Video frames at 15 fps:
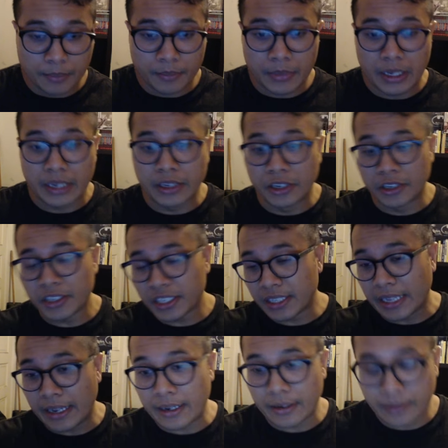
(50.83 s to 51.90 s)
in your
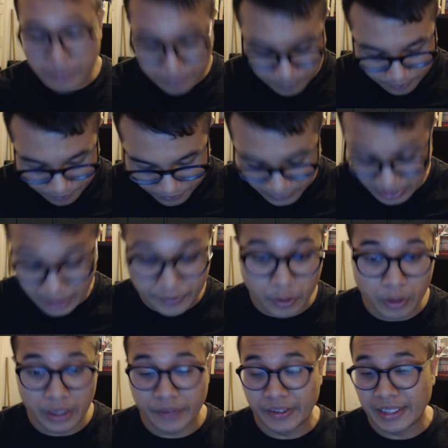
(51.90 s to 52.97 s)
state, if you
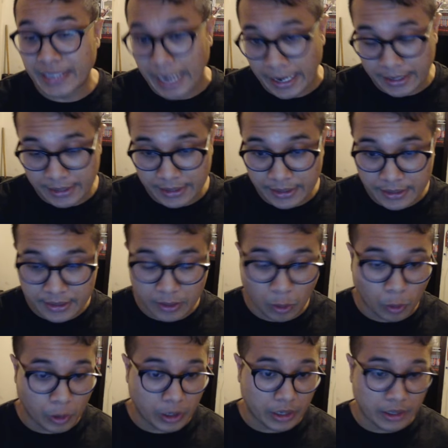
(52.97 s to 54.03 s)
live in Texas
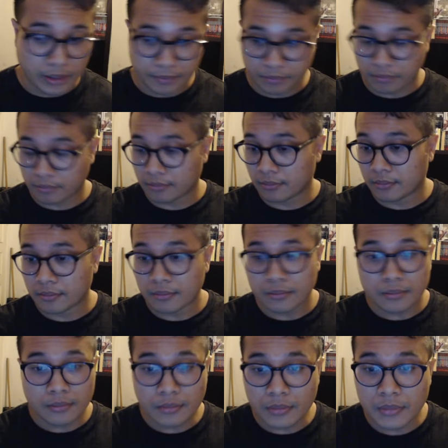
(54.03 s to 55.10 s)
or
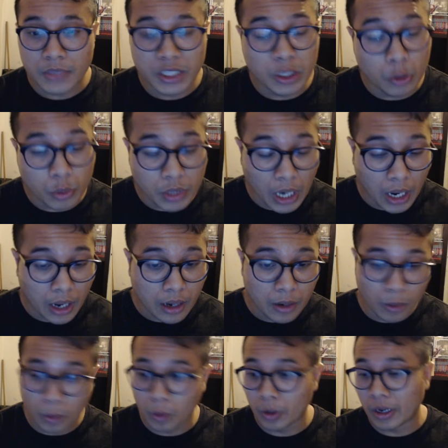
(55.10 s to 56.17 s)
Utah
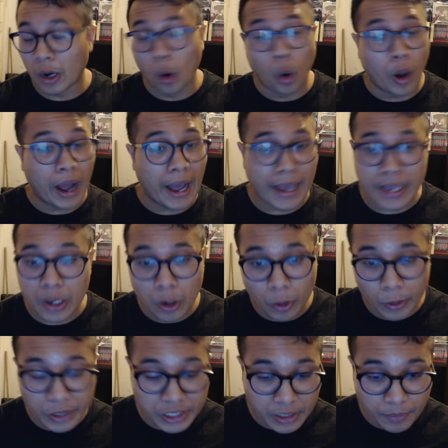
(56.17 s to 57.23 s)
or Ohio
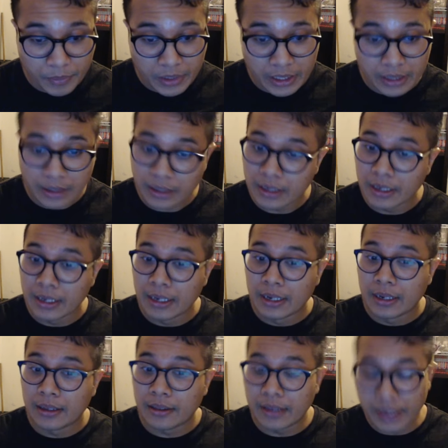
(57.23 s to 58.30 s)
or something,
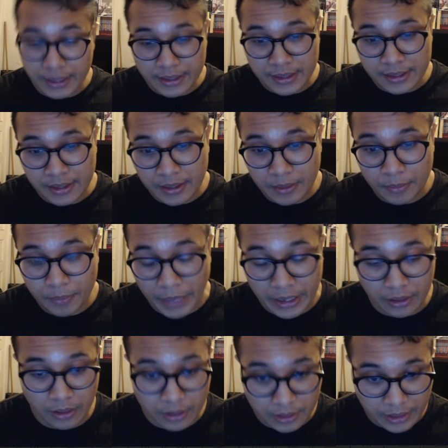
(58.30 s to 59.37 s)
this might
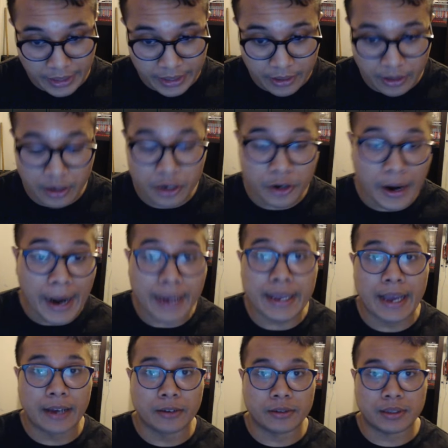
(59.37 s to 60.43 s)
look like a crack
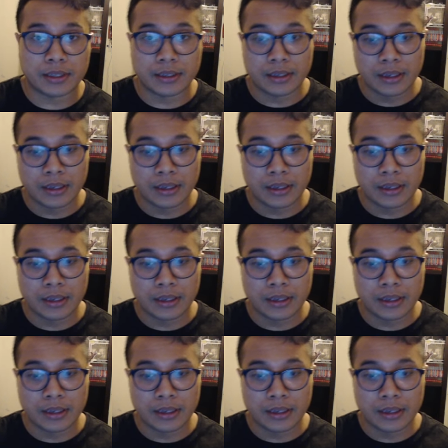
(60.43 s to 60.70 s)
house.